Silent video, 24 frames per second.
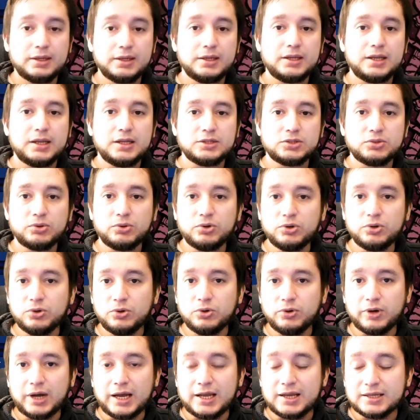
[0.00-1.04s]

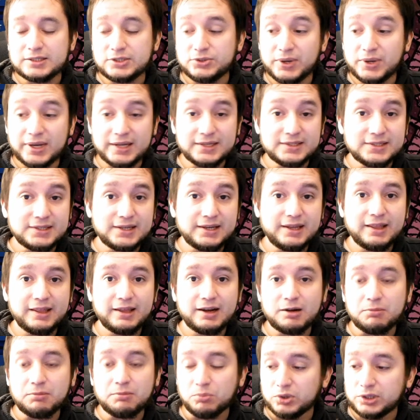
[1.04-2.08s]
So as you can see, there
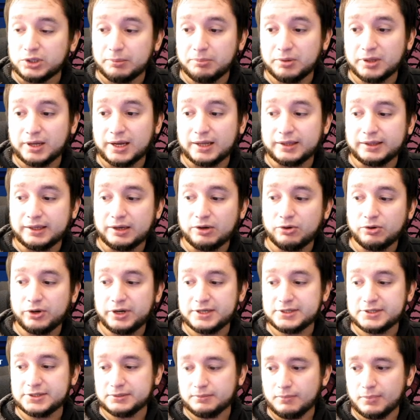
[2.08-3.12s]
are multiple
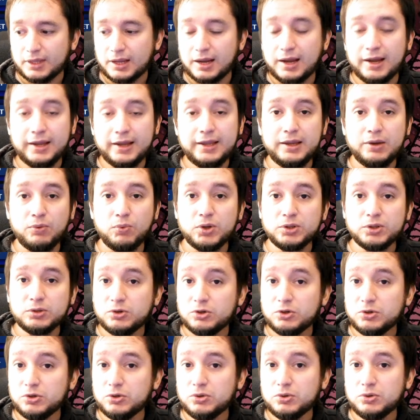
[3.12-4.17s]
categories. I won't
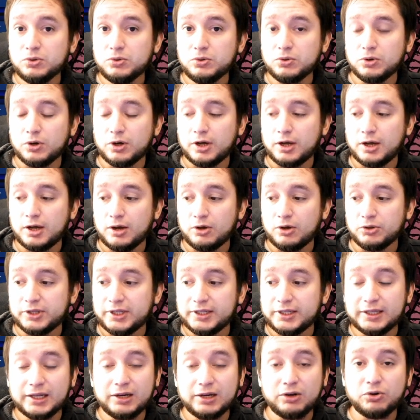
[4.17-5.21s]
go on
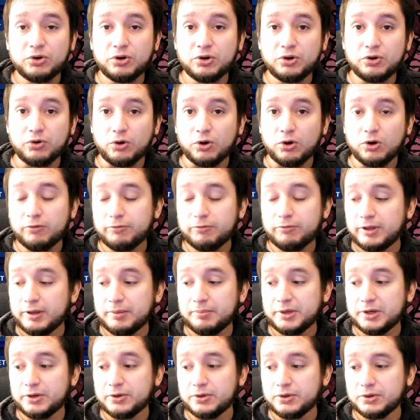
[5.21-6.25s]
detail on all of them
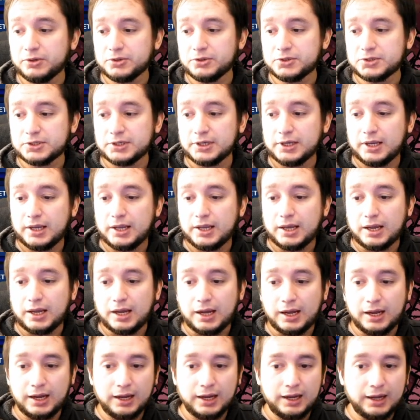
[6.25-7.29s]
because
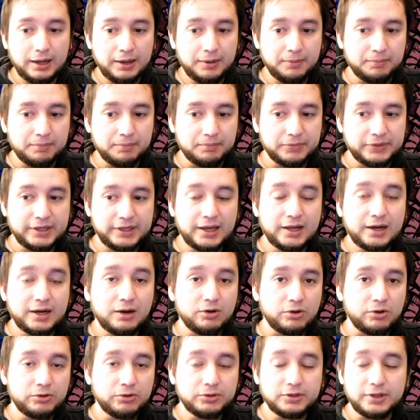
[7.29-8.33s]
they are a
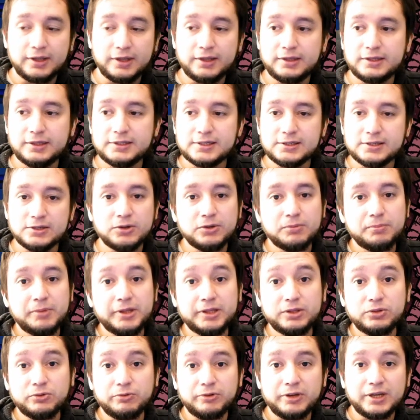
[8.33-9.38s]
lot and this is not
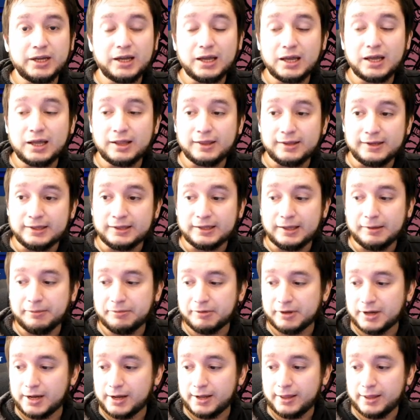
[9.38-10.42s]
meant to be an in-depth
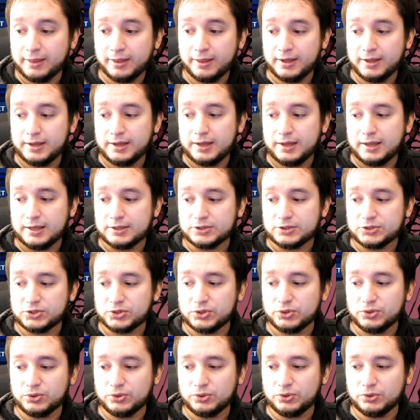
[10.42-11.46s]
guide.
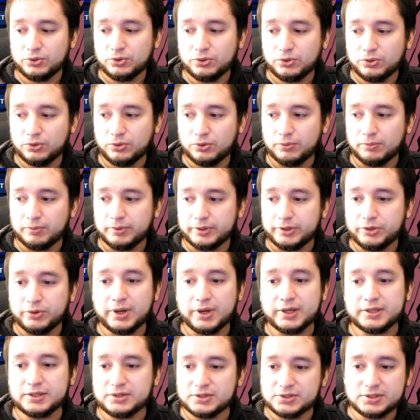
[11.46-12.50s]
So you
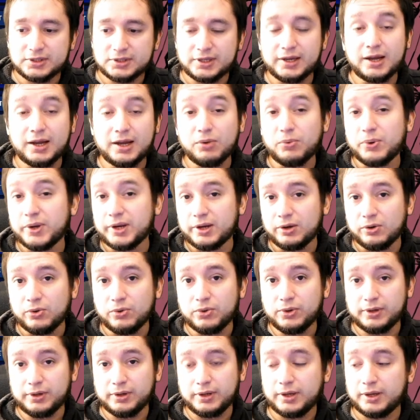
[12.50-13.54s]
can just take a quick
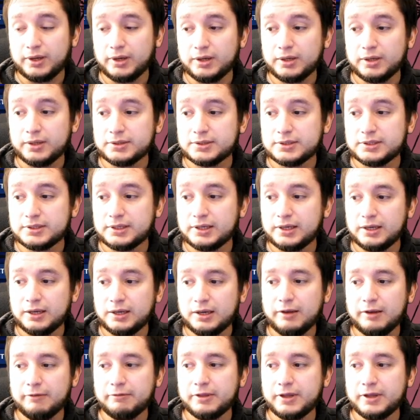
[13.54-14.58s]
look and see
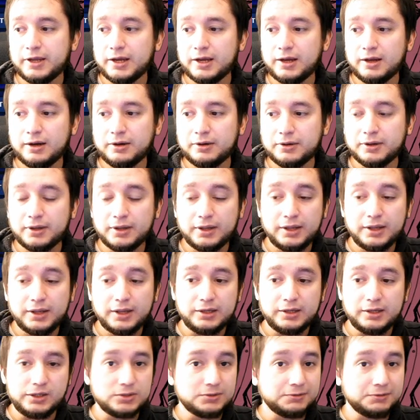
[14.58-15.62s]
if they are
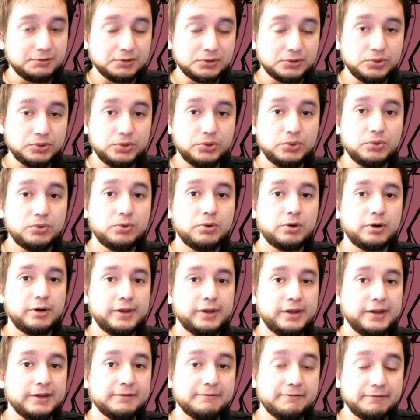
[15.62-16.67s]
useful to you or
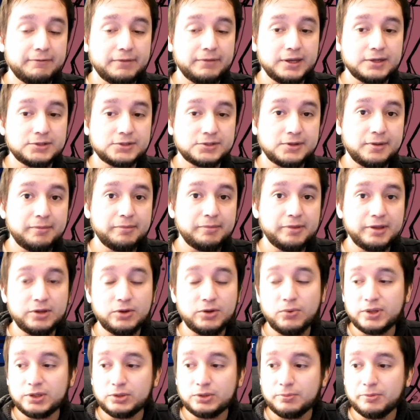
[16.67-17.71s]
if there's something you
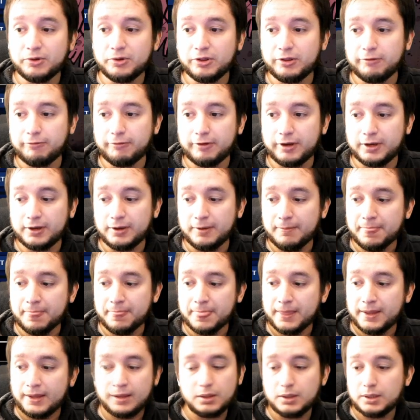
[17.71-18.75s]
want to modify.
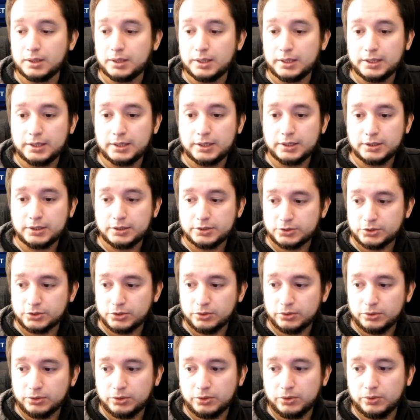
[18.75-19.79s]

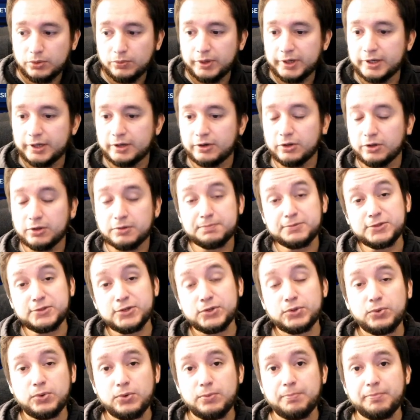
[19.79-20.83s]
So when it comes
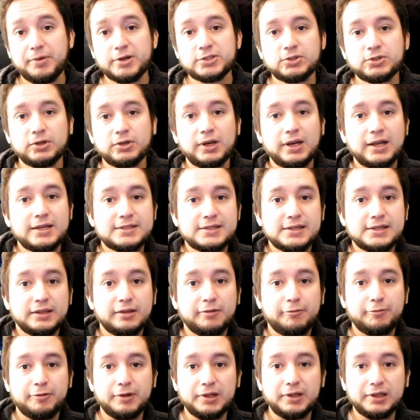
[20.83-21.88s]
to personalizing the
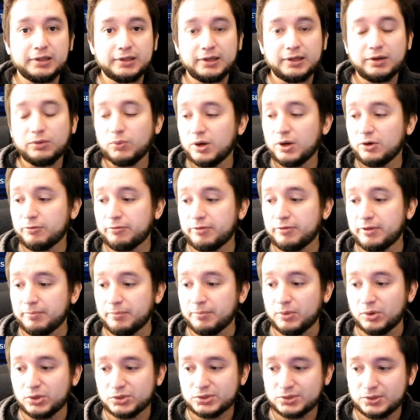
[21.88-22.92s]
filter, one of the
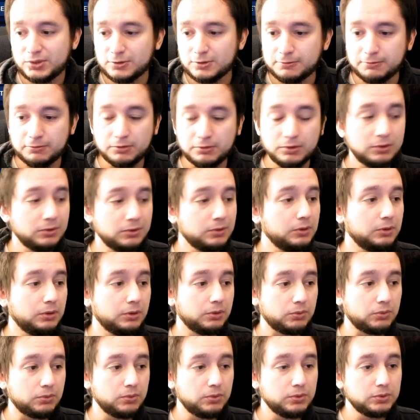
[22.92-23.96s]
most useful
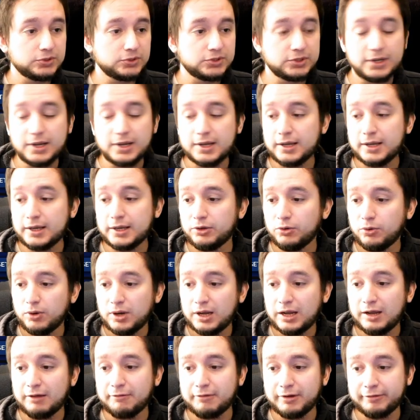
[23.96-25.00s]
rules you
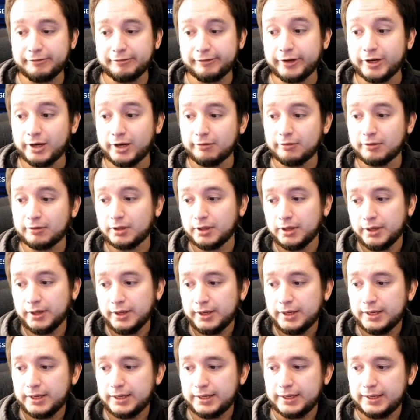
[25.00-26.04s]
have available
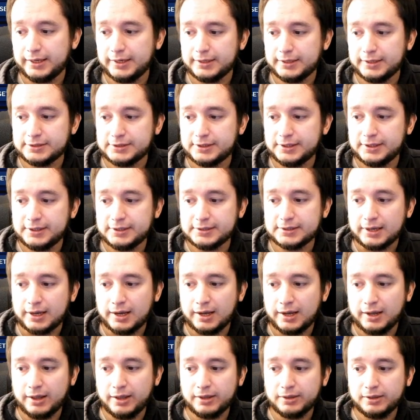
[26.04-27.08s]
is this
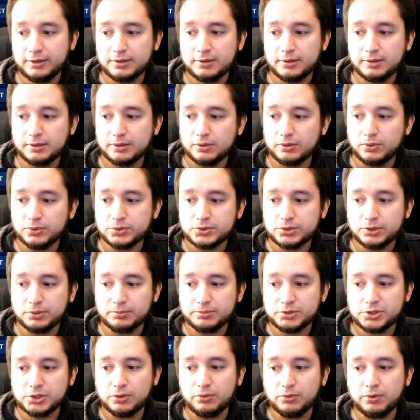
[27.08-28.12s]
add
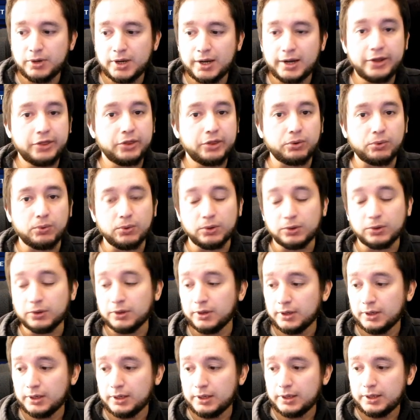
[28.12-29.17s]
custom show hide rule.
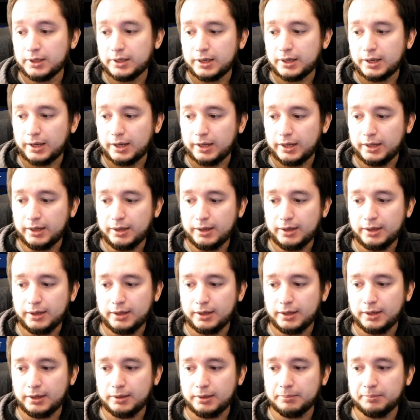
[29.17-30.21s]

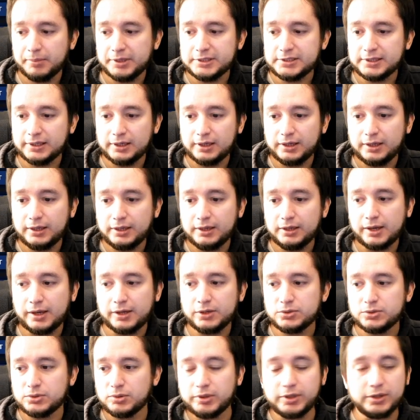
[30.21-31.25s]
And basically I
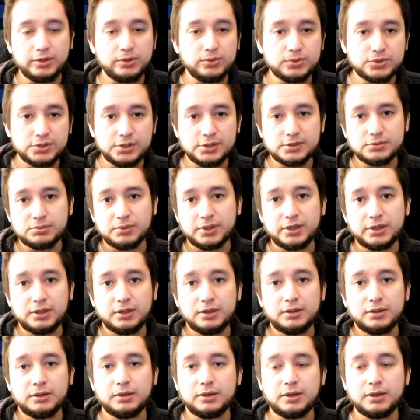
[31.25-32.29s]
usually use this
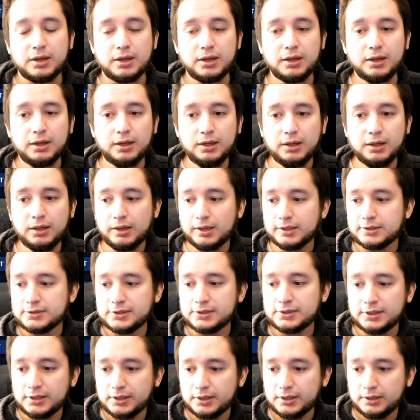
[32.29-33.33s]
one. Let's
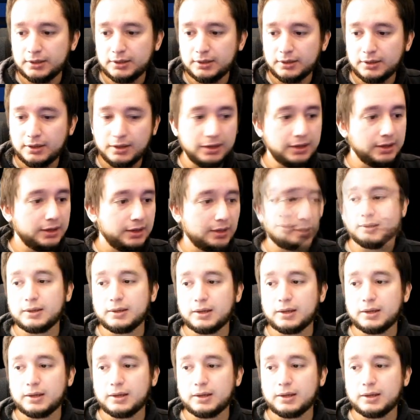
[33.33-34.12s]
say a